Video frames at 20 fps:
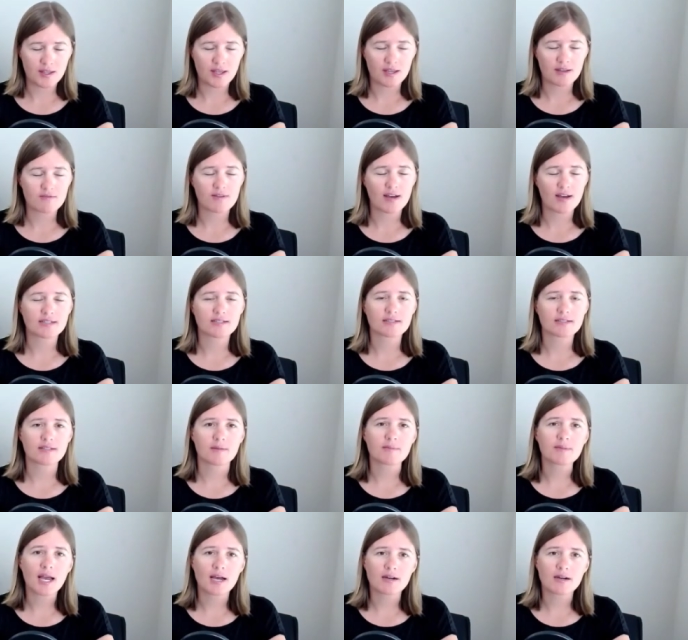In fact,
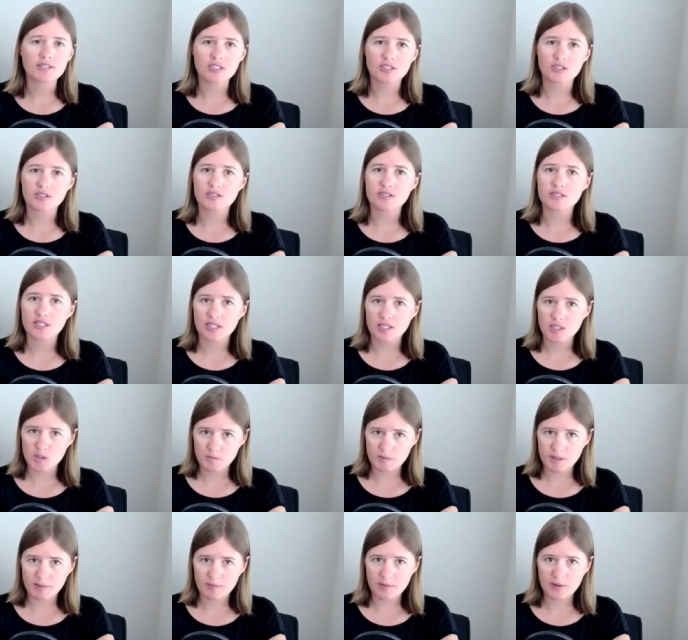some counselors
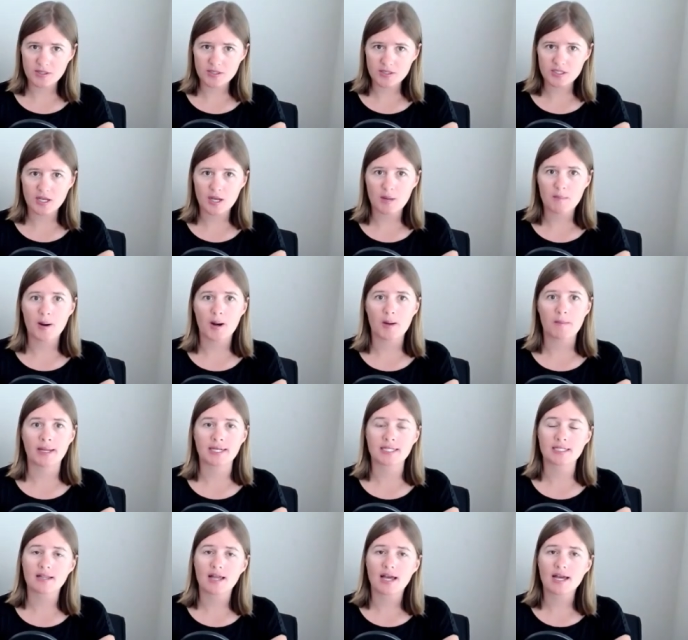teach people to
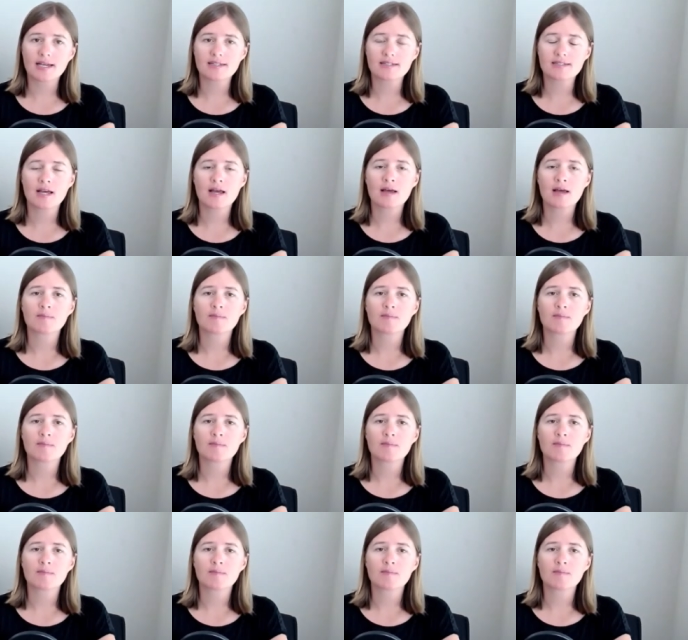compartmentalize